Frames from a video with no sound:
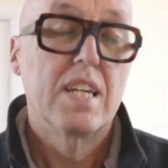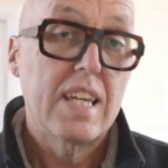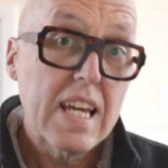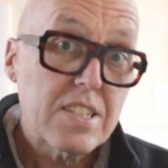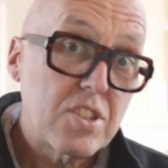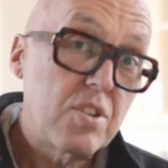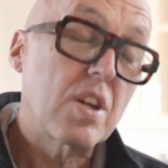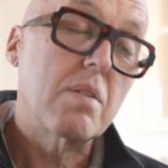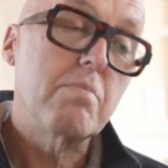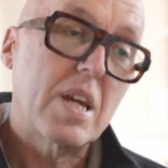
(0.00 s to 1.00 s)
Yes, you
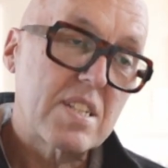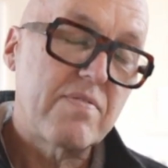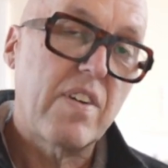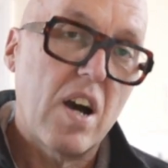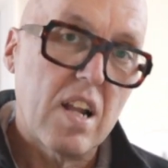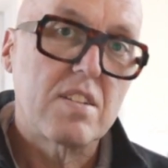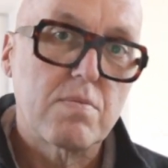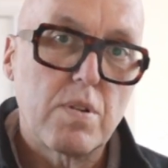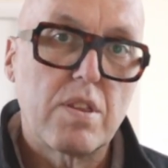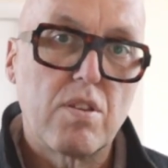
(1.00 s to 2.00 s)
can mix
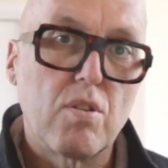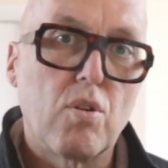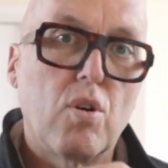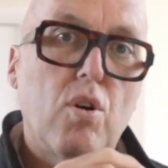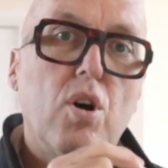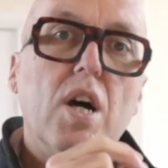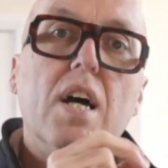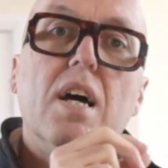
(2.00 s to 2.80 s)
violets with your